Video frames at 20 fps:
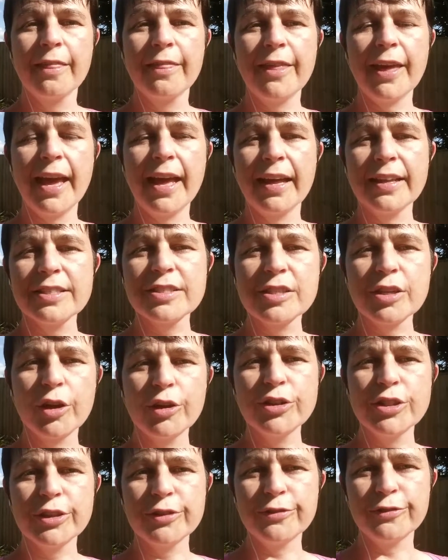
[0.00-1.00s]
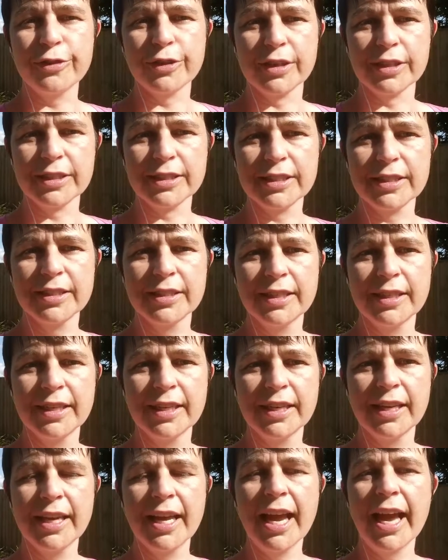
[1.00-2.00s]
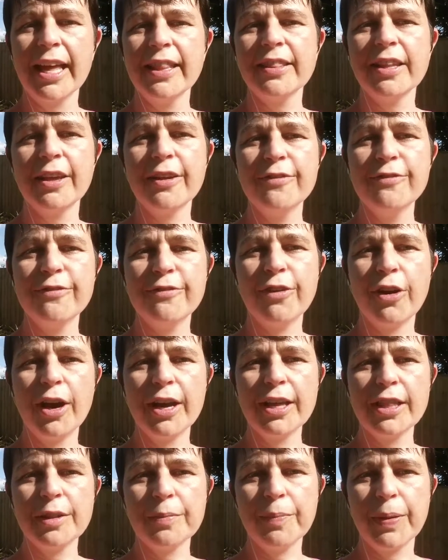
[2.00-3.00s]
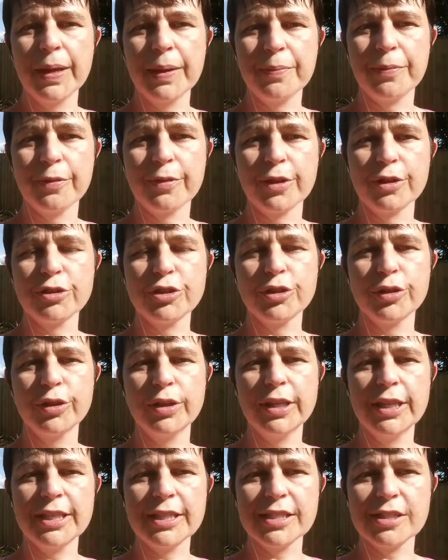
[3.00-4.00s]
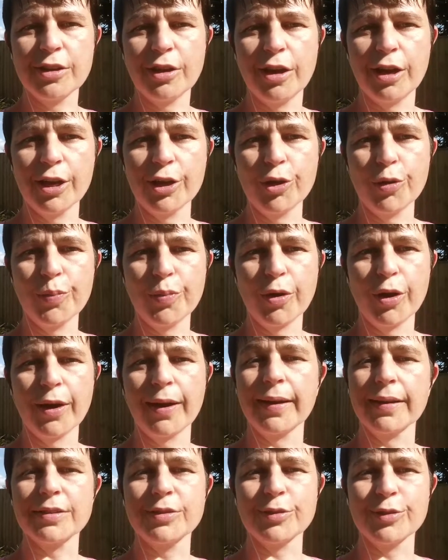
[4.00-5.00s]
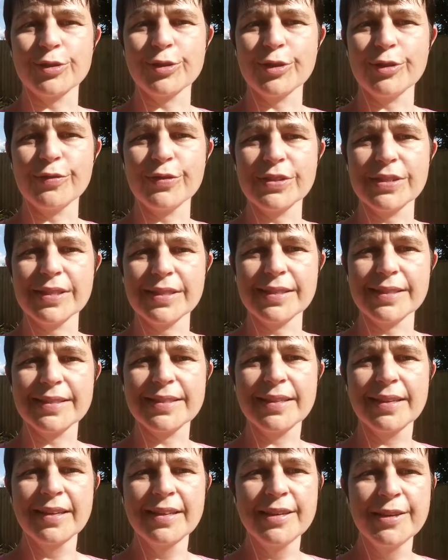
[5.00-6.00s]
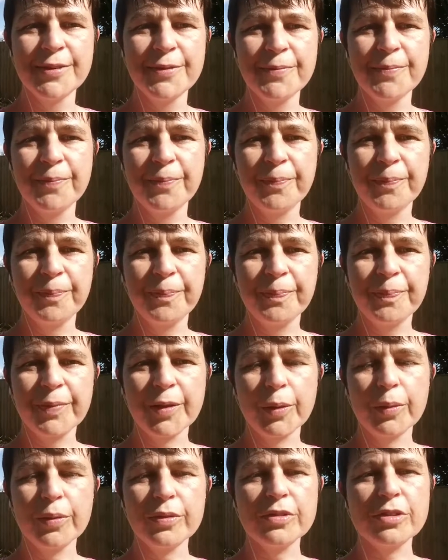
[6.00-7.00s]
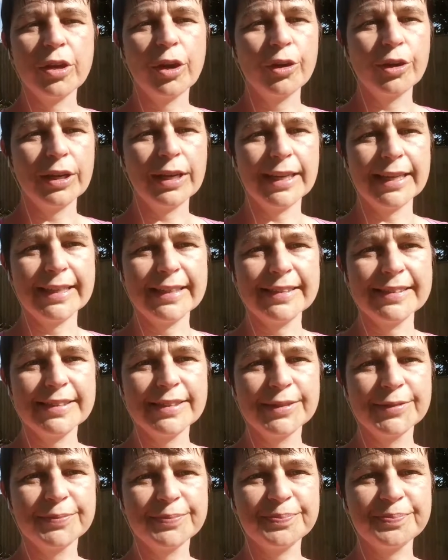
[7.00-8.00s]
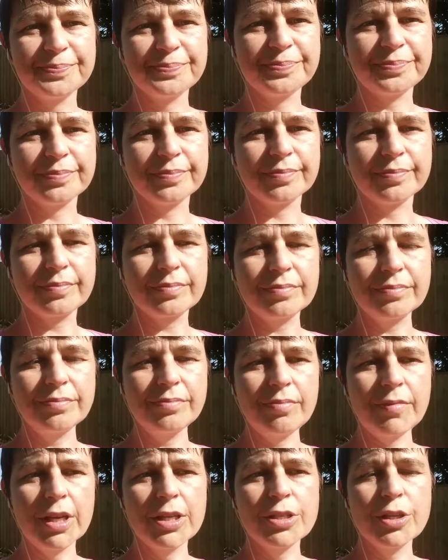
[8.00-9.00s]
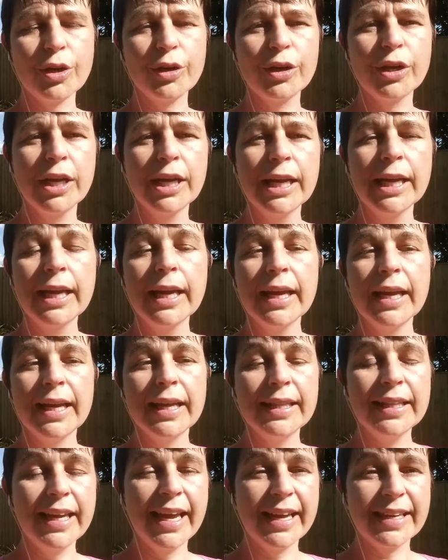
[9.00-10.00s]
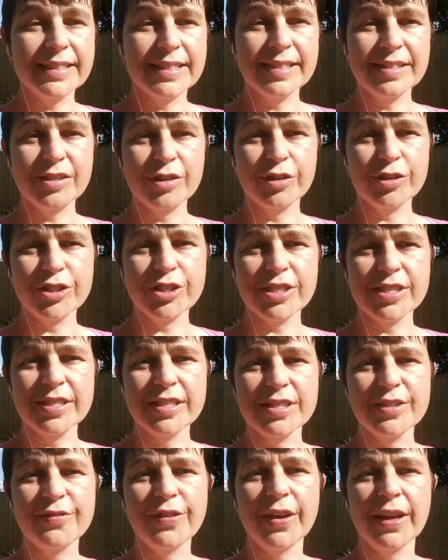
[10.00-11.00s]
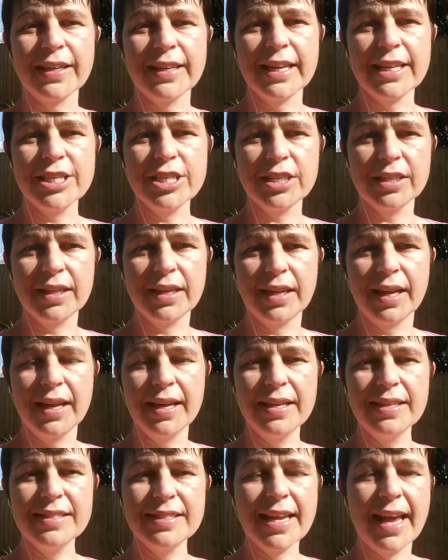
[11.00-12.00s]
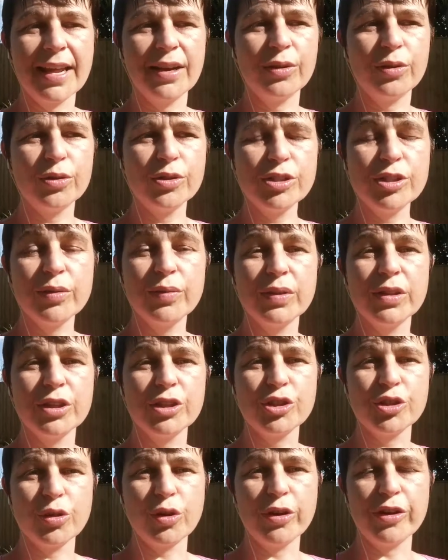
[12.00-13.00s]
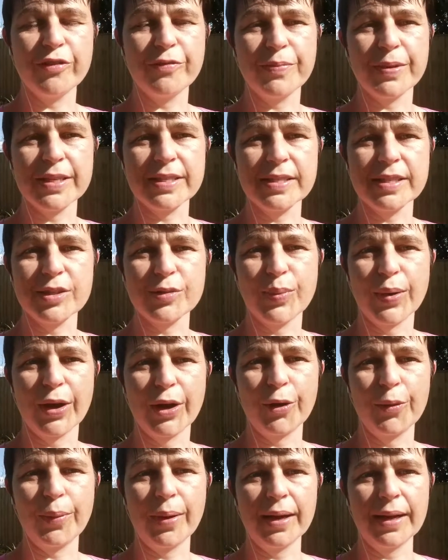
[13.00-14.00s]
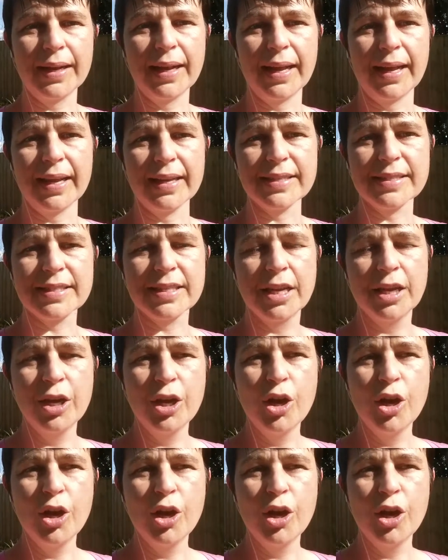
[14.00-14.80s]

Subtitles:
That are so different and that invite the people that truly desire your products or services with total ease. So in the Access Consciousness Foundation class and also in the Joy of Business 101 class,